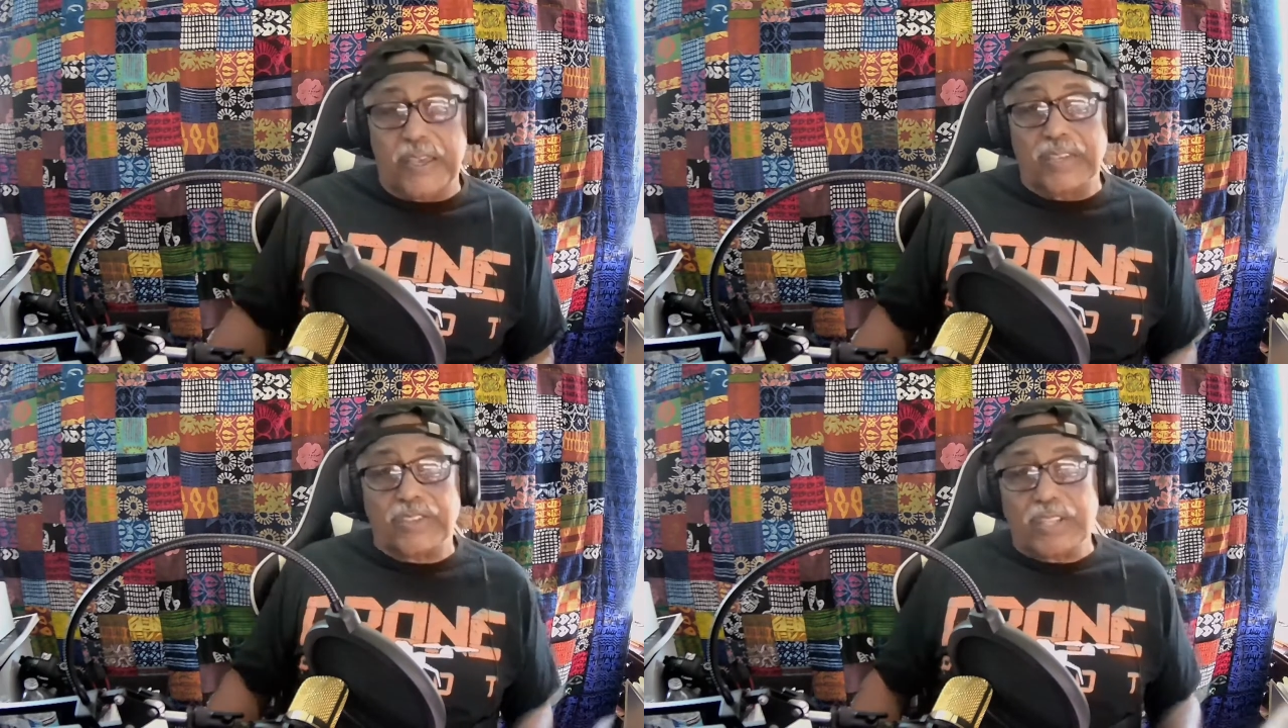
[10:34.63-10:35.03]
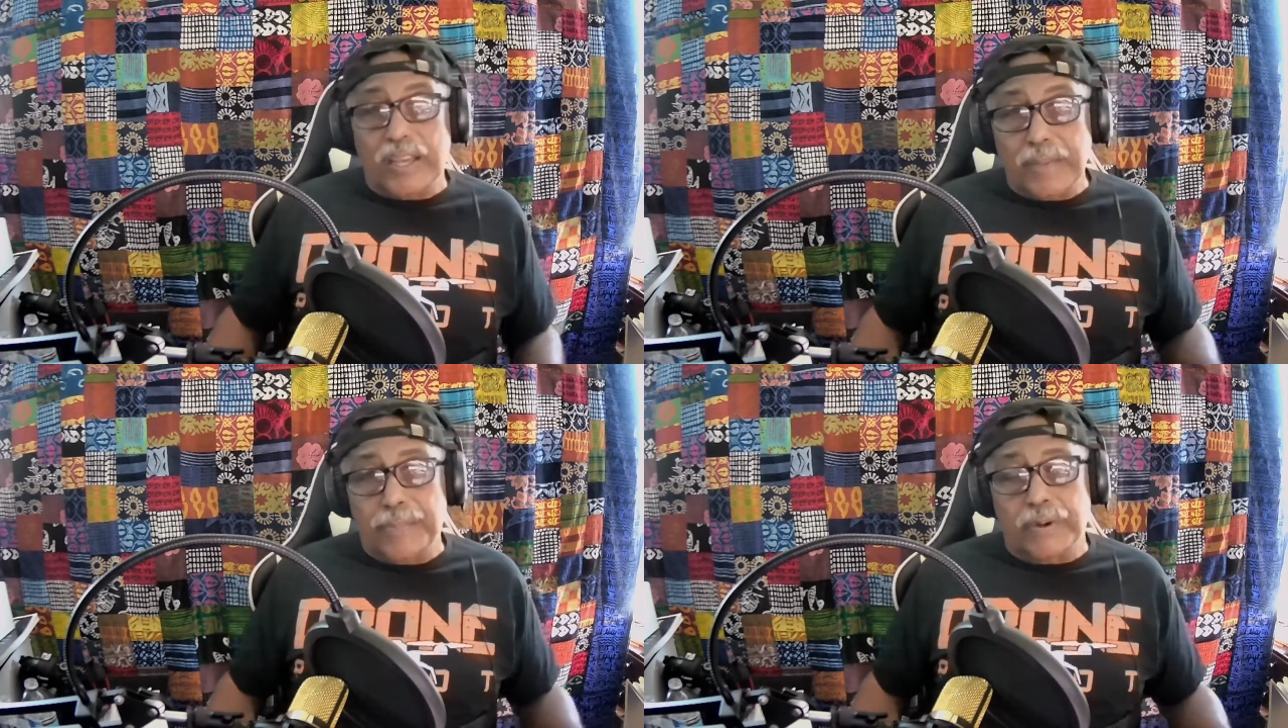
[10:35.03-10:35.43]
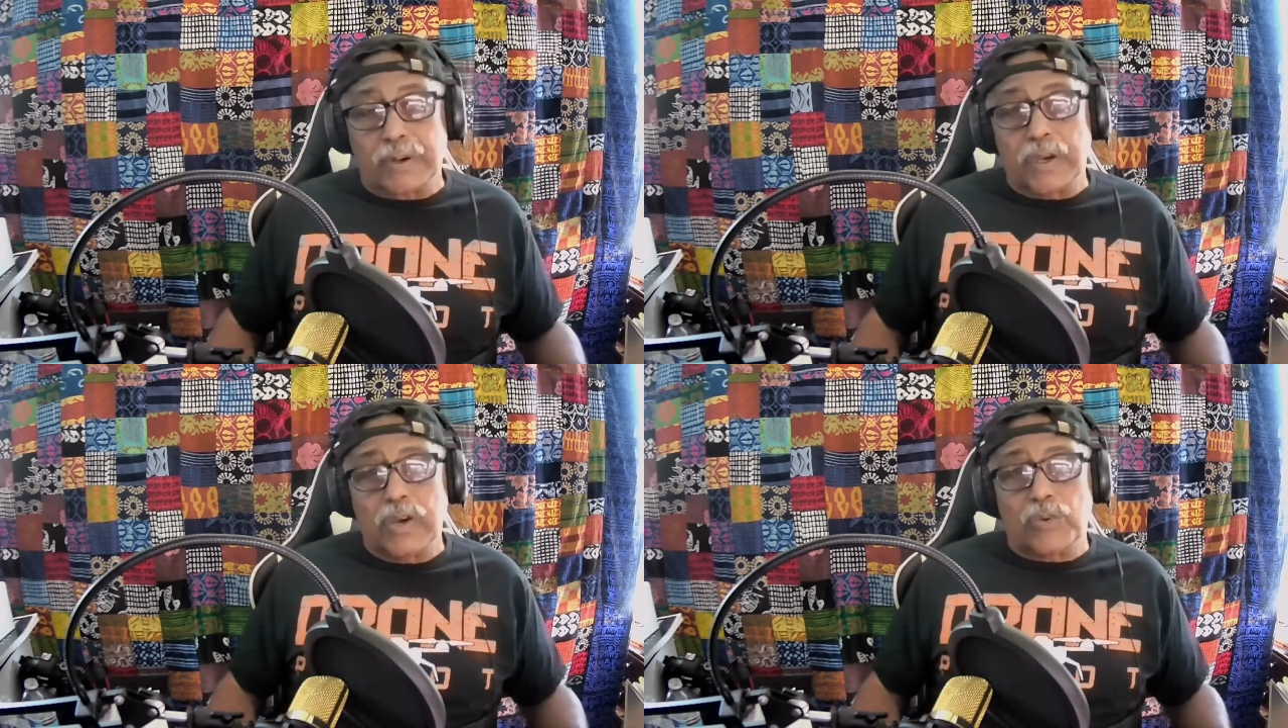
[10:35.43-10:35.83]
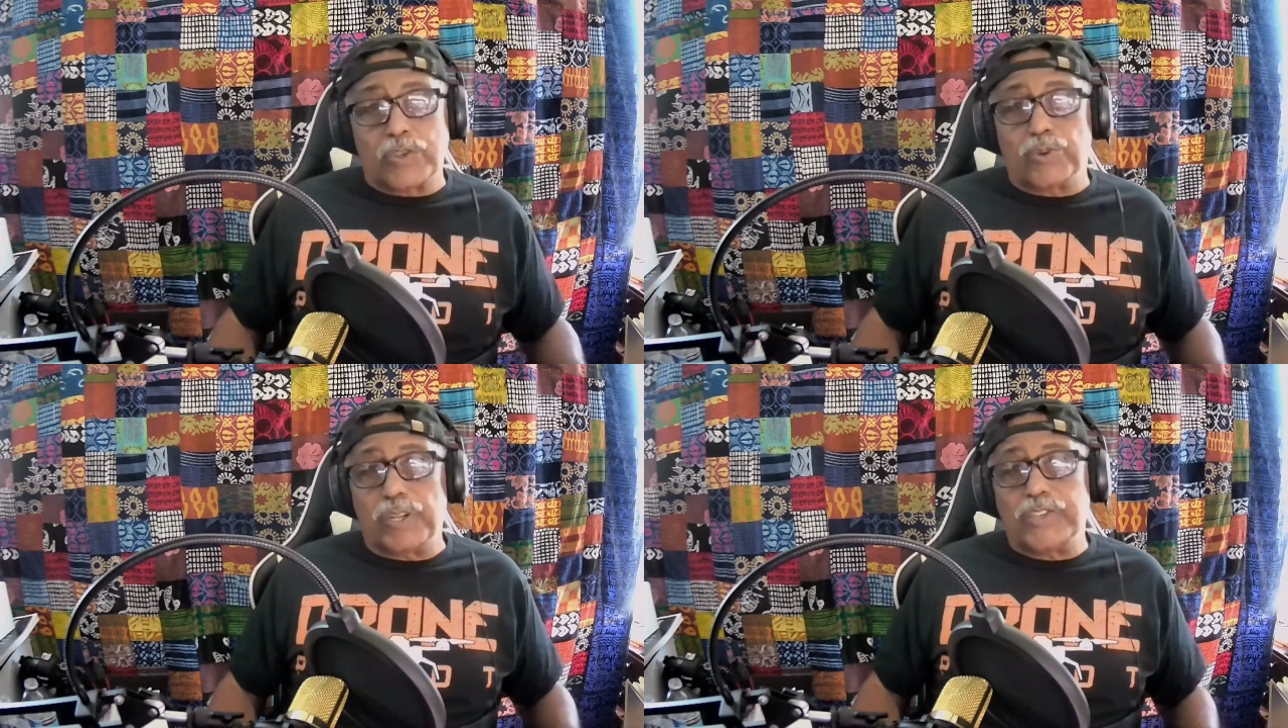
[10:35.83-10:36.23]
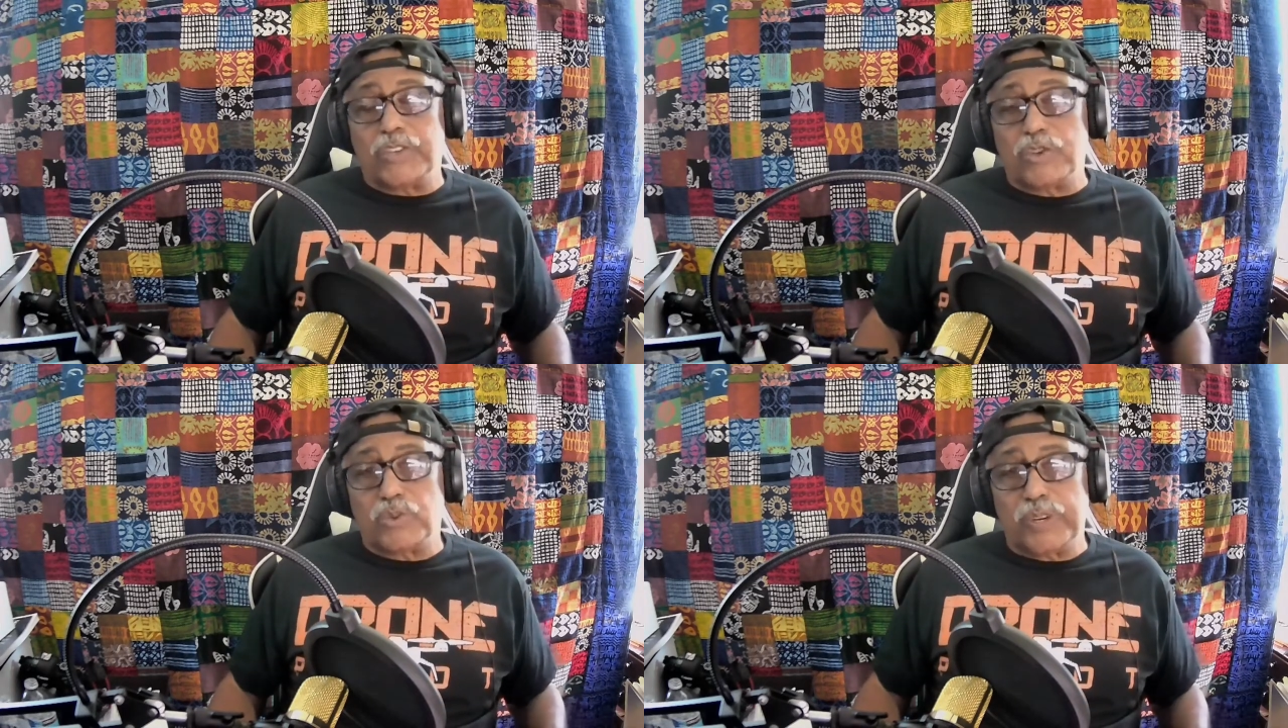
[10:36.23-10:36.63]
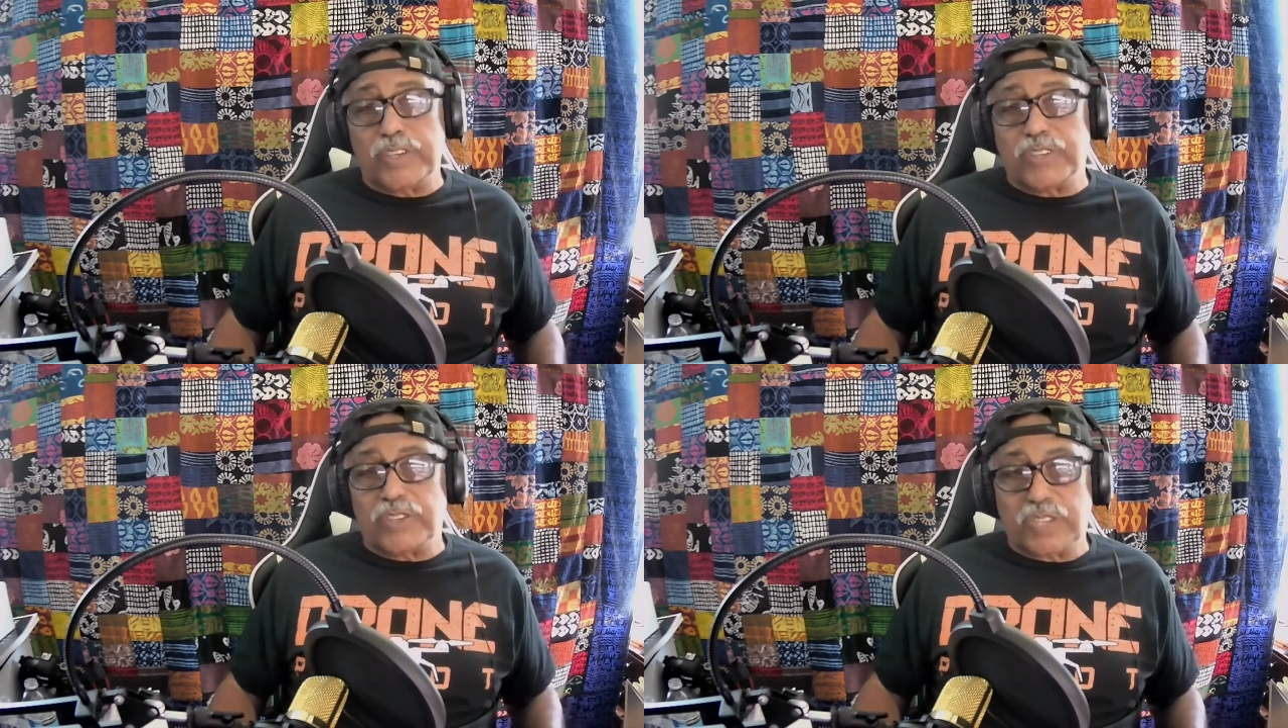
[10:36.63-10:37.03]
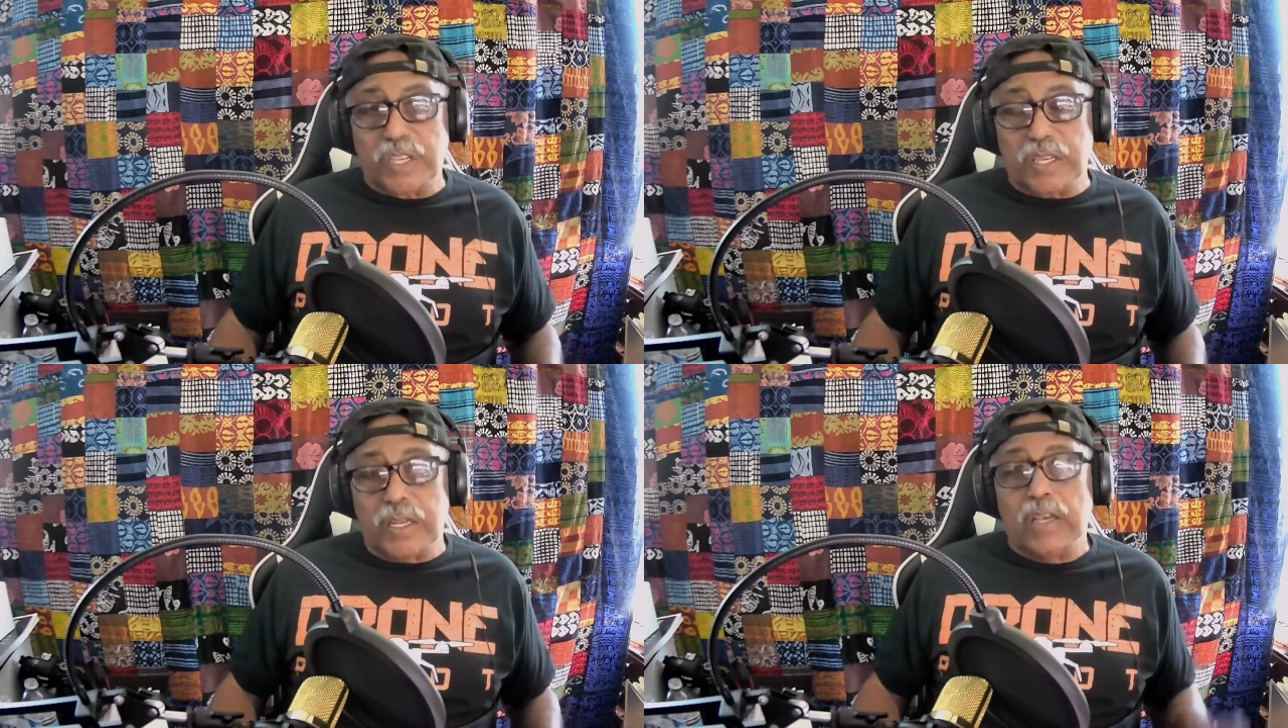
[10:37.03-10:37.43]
Study book was released in 2016.